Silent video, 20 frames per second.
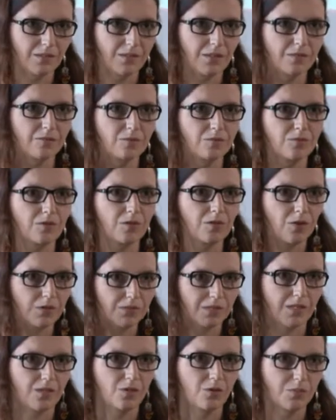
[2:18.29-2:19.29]
and to a
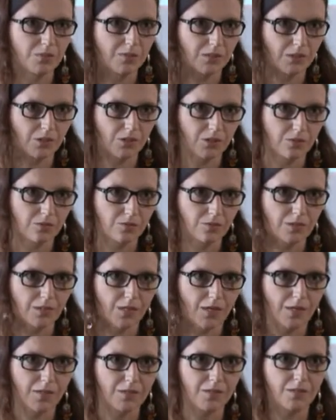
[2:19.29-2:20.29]
hostile opposition to the
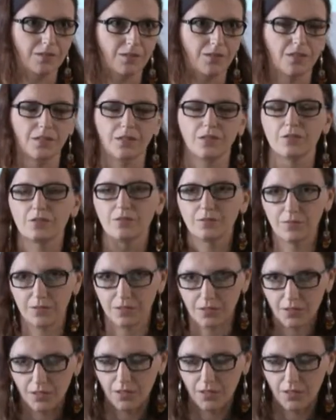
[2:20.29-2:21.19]
other, and of the